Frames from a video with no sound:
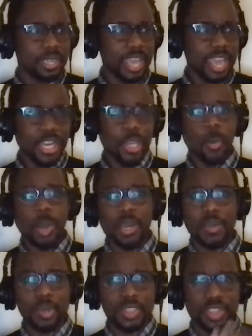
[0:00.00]

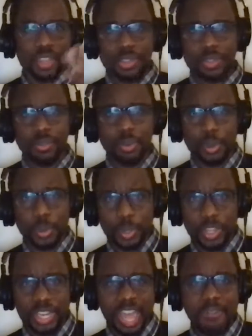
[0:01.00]
anyone within who,
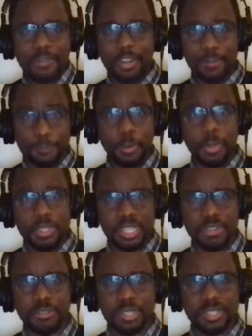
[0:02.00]
with an Africa focused
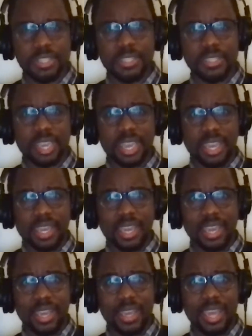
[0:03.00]
interest in tech
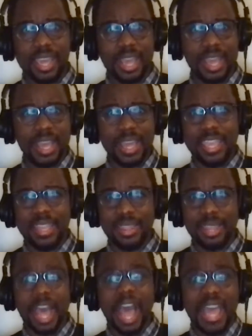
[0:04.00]
in
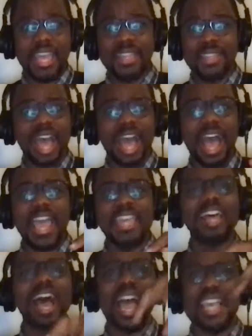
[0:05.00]
the in the high in
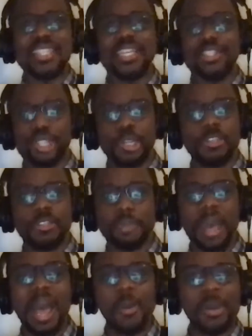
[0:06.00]
the highest echelons of
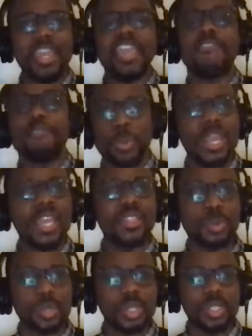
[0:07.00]
power everywhere in
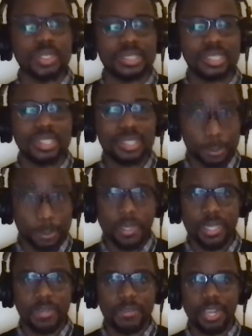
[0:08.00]
the world
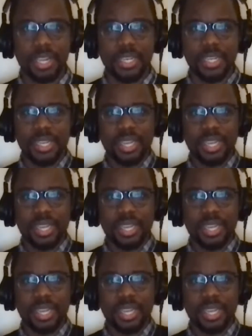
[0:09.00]
typically right